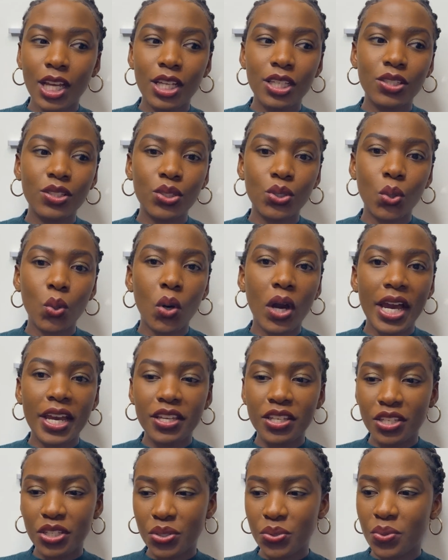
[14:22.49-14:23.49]
So I
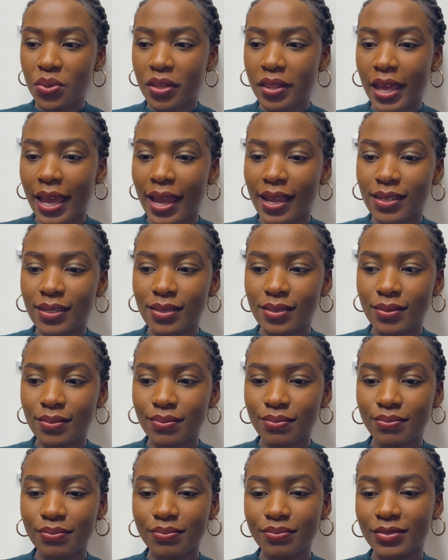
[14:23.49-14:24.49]
knew that
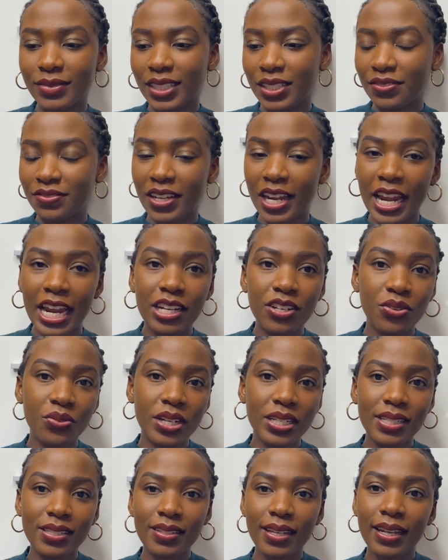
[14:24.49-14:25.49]
if I had
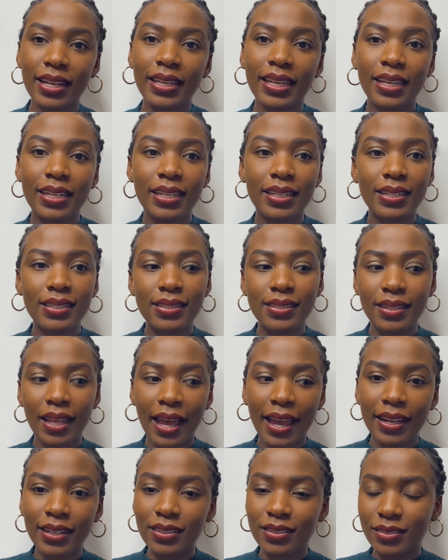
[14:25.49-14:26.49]
already started getting
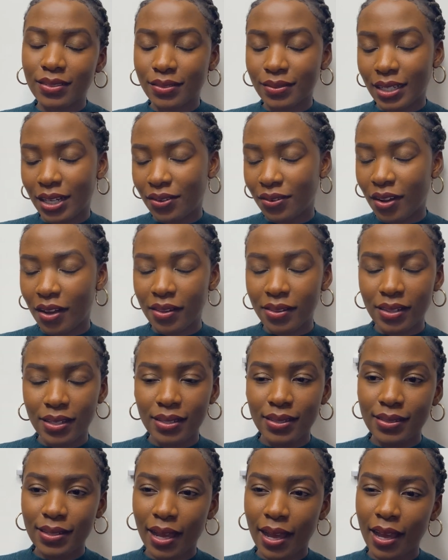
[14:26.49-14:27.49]
assigned around
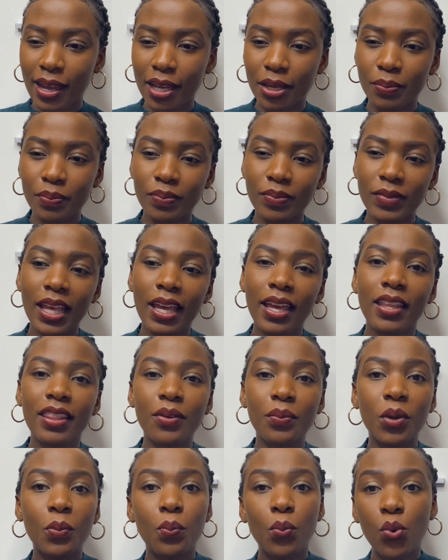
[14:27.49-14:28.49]
this time, there
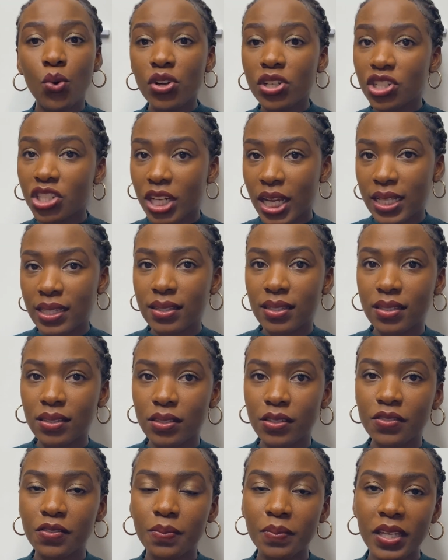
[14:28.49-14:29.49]
were more chances
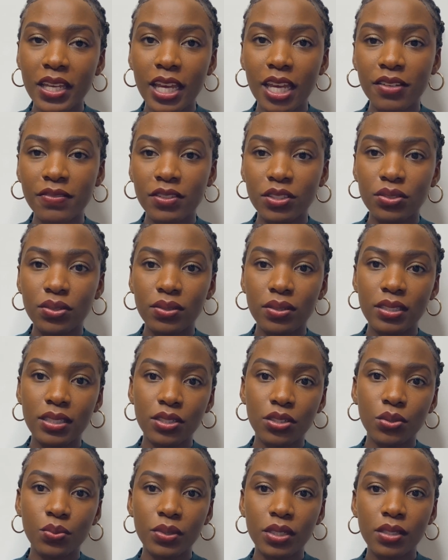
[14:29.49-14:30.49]
of me having to
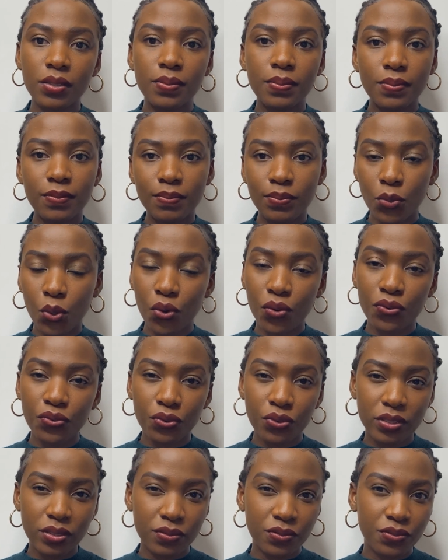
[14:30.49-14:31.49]
deal with more
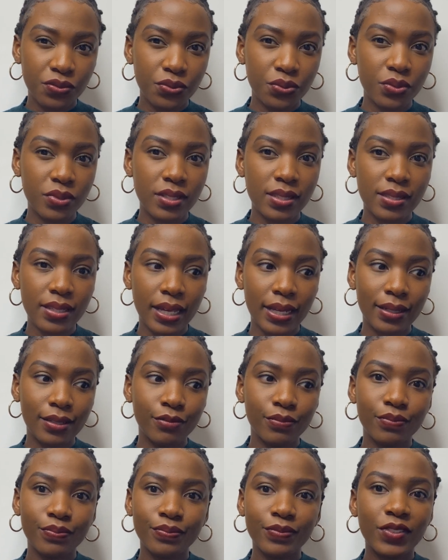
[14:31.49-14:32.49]
frozen fruits than
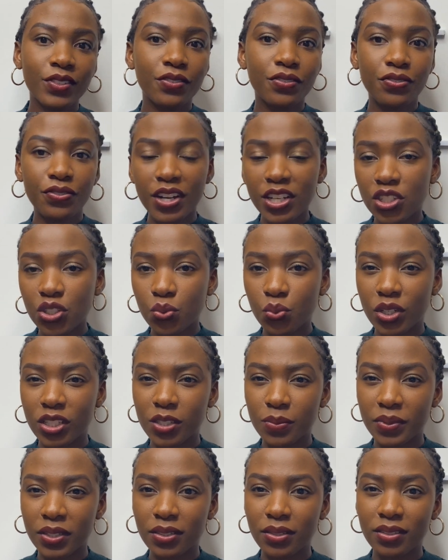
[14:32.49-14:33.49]
fresh ones,
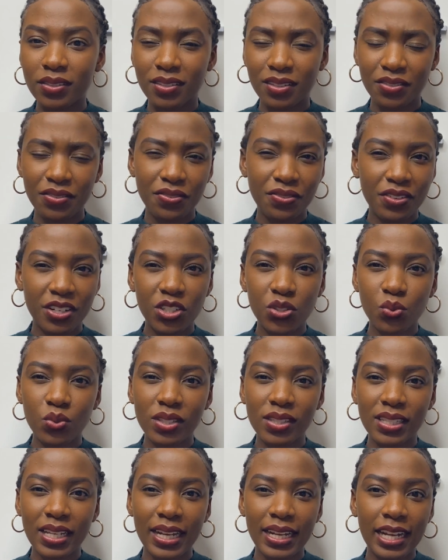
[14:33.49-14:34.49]
because the fresh
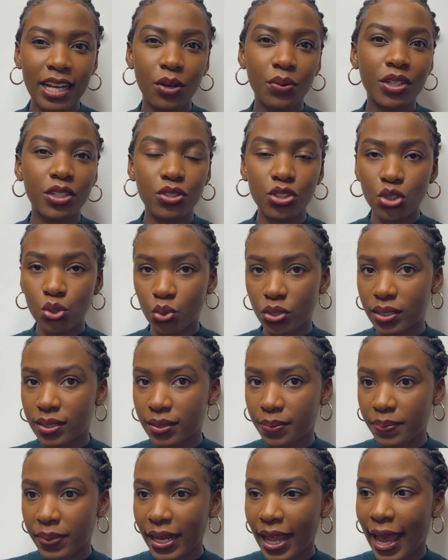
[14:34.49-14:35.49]
ones are now in short
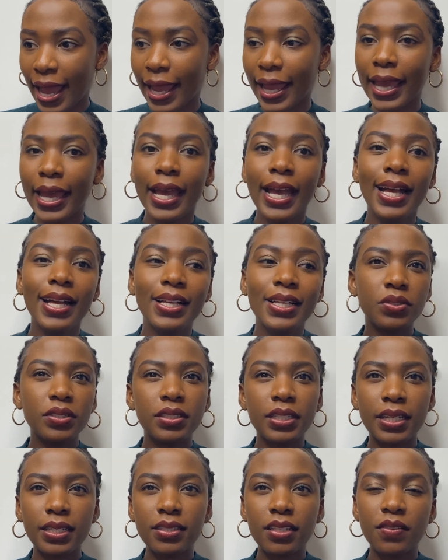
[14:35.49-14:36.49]
supply. A few
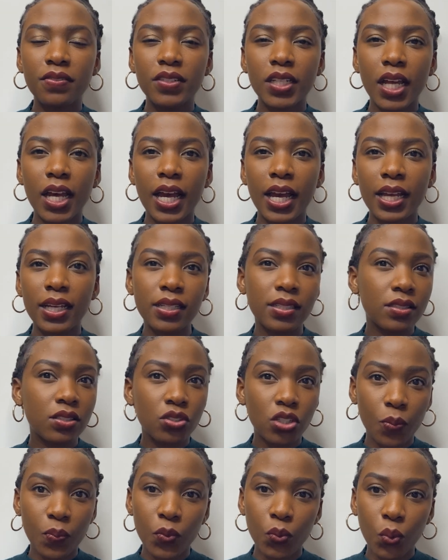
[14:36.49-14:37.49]
days after I
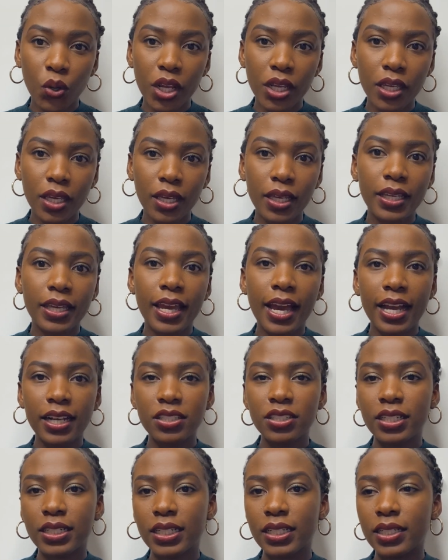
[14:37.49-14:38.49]
stopped working, he
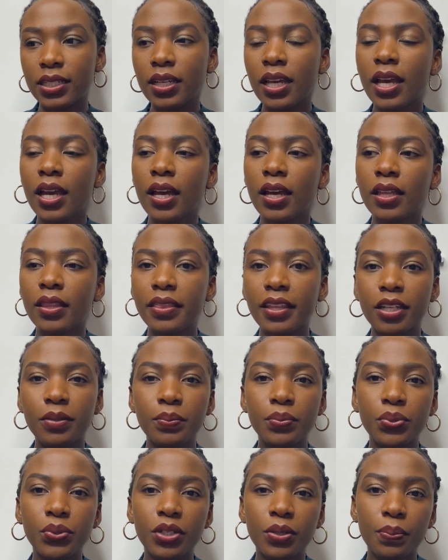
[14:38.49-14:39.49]
actually then
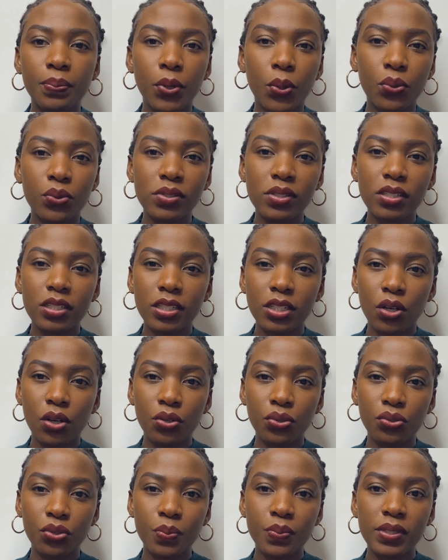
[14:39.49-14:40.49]
put a post in our
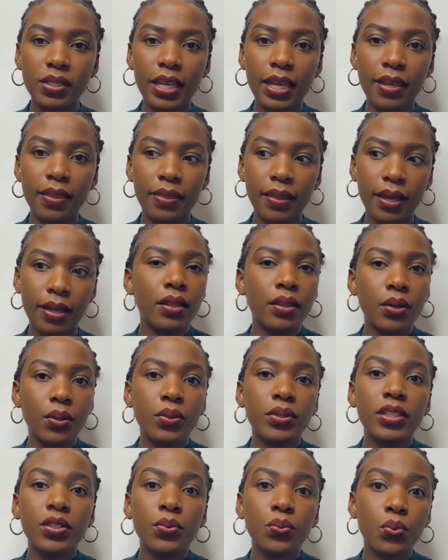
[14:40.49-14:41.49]
group saying that the
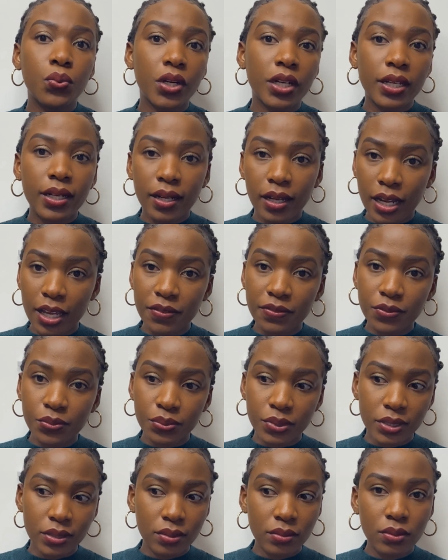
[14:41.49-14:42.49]
only work left
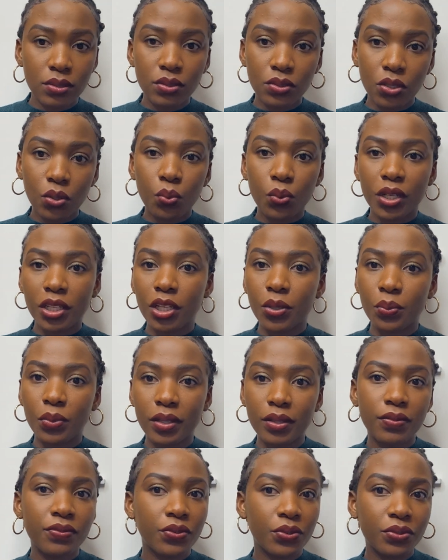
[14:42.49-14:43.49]
was, working
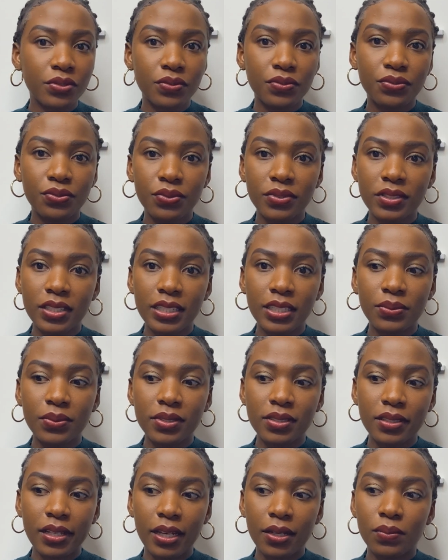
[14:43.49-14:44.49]
with frozen fruits. And he
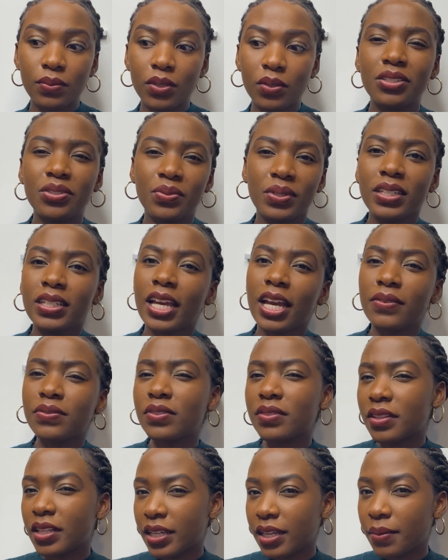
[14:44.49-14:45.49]
was like, well, you really have to
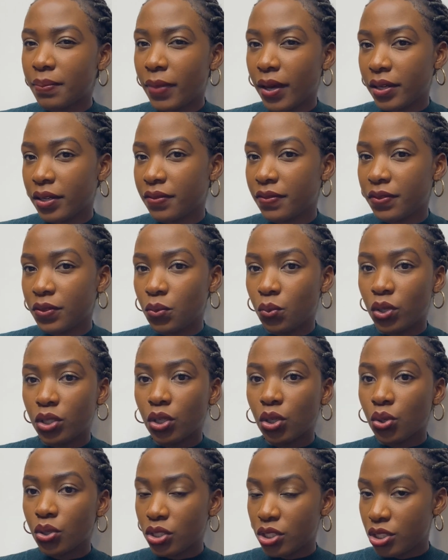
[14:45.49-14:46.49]
think about it if you want
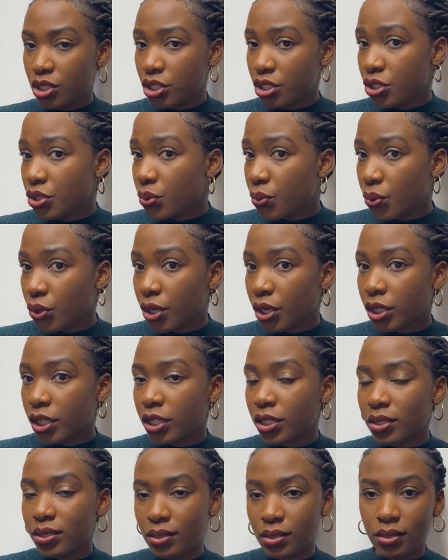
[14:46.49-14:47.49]
to continue work,
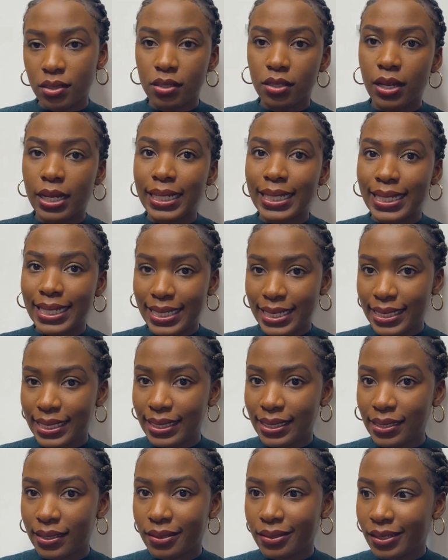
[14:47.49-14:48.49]
because it's not
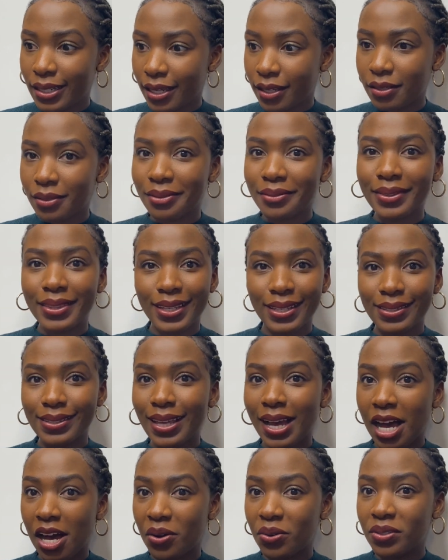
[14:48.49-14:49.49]
easy. Like, that's
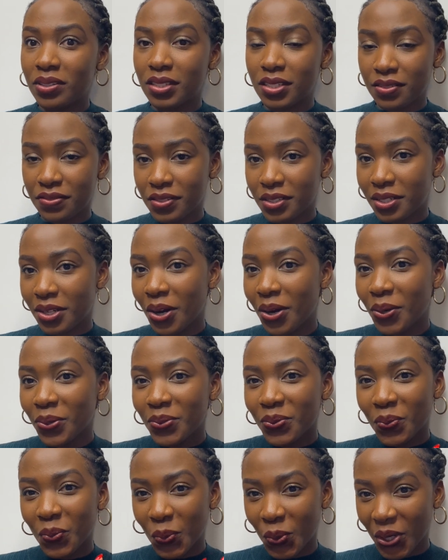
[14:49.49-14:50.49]
how difficult
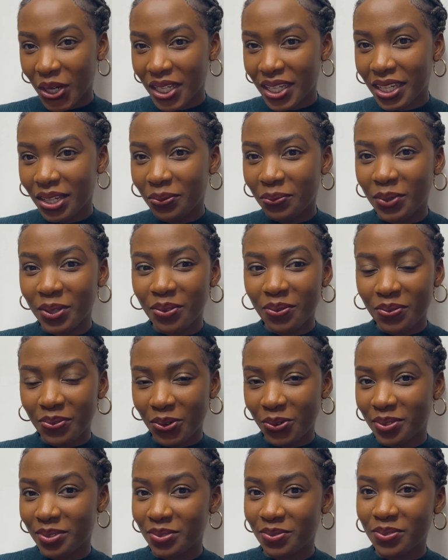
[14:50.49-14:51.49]
working with
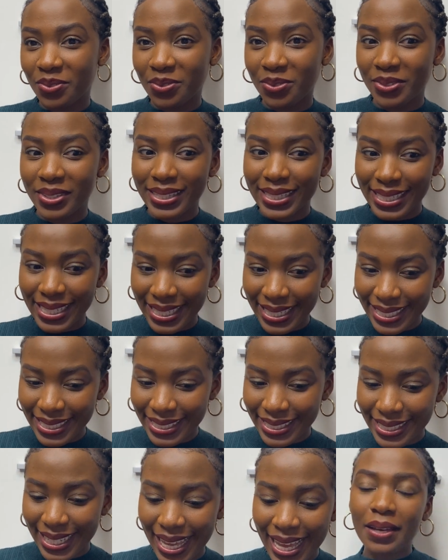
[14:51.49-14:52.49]
frozen fruits is.